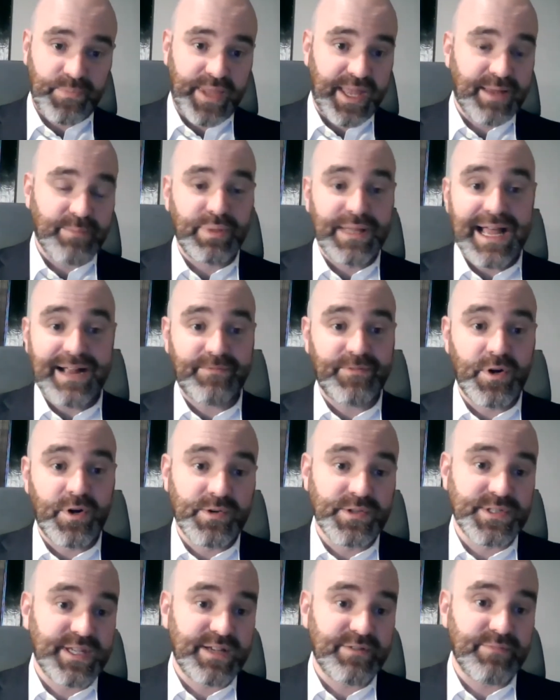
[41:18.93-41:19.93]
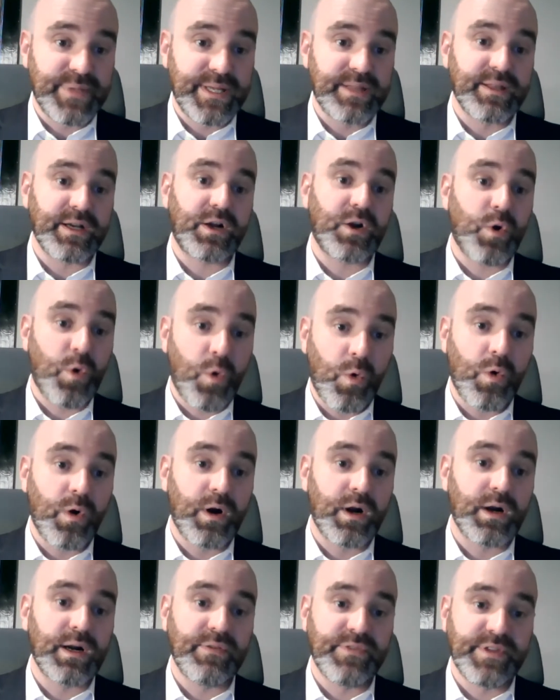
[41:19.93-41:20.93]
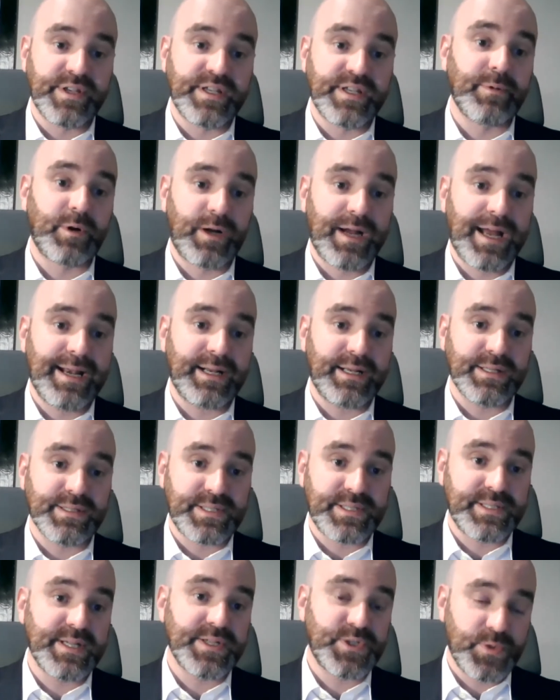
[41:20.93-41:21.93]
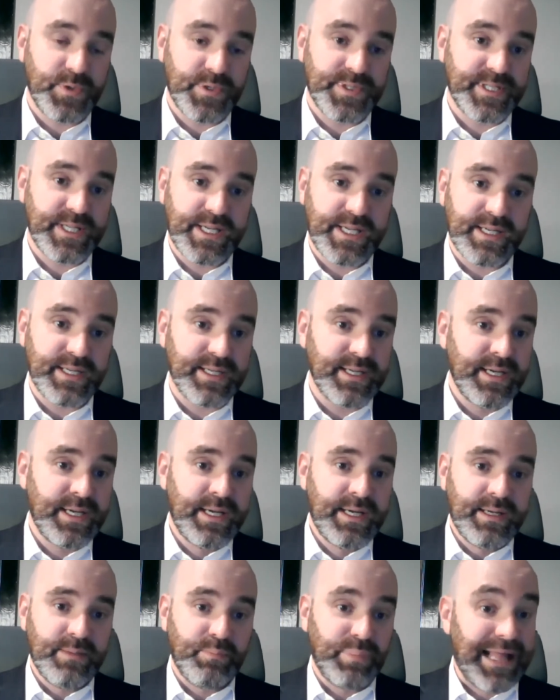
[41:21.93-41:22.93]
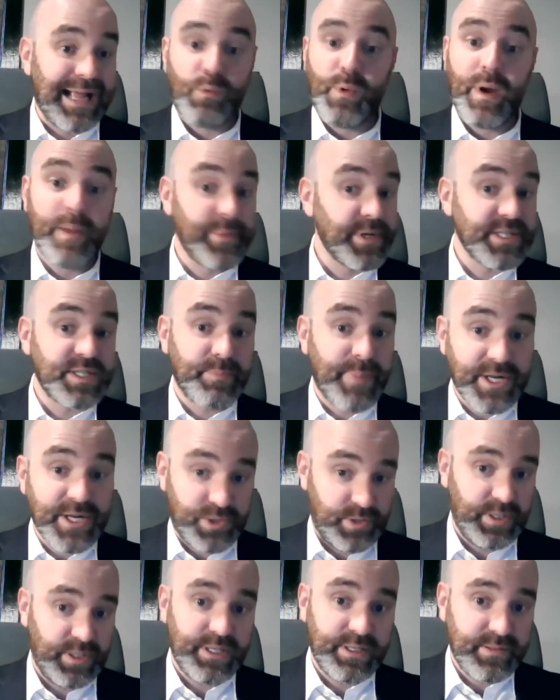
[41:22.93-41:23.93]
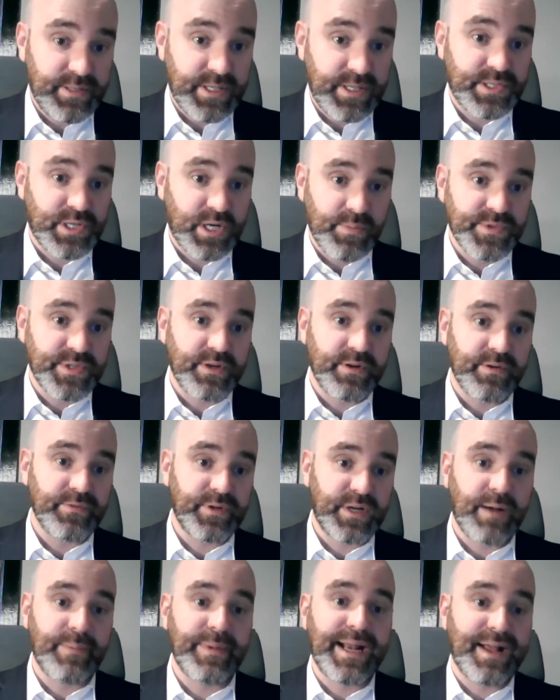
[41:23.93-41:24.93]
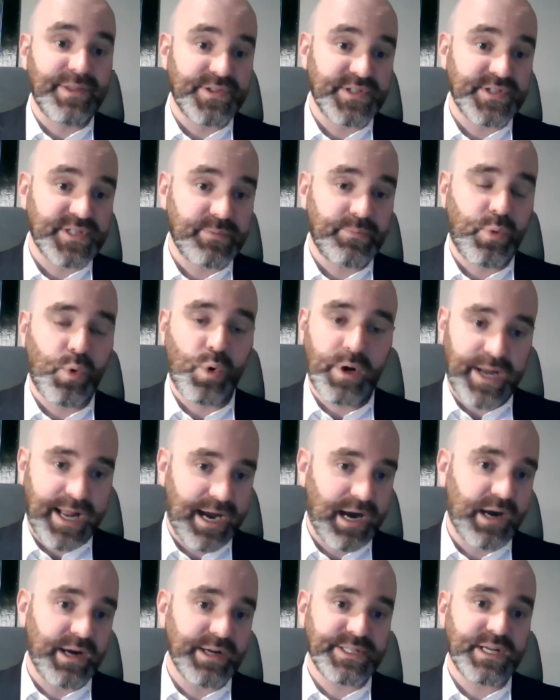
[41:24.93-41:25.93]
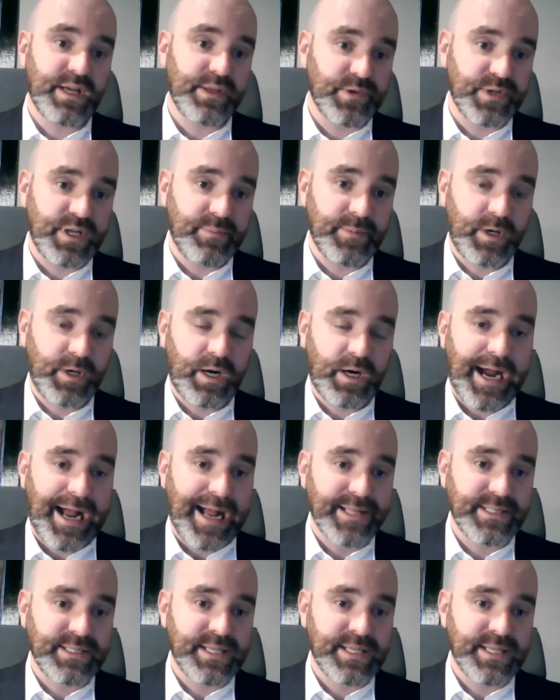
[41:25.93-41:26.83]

And black voters have been the core of the Democratic constituency, black women especially, in terms of coming out to support Harris and other Democrats.